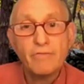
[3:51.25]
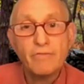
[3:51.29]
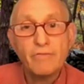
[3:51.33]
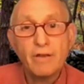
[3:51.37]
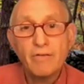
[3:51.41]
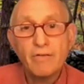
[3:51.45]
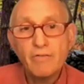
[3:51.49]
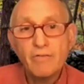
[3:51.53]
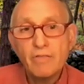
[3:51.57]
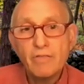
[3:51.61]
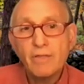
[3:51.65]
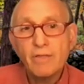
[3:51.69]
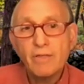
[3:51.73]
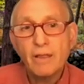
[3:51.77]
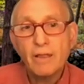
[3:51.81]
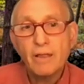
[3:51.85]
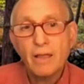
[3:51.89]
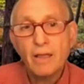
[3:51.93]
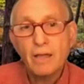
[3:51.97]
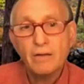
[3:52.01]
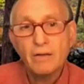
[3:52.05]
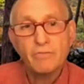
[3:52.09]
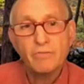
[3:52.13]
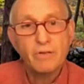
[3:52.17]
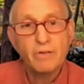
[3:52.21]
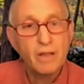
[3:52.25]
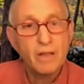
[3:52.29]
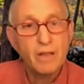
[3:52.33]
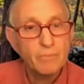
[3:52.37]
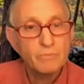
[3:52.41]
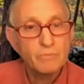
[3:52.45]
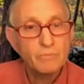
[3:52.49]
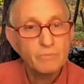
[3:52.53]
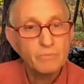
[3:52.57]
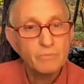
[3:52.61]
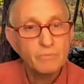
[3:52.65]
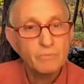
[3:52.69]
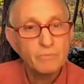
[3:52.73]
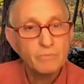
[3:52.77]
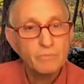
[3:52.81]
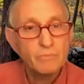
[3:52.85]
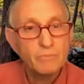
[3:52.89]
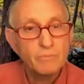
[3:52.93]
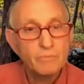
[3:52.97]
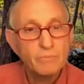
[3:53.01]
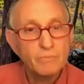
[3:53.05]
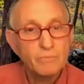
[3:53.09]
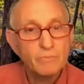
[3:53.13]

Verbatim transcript: Everything kind of comes alive.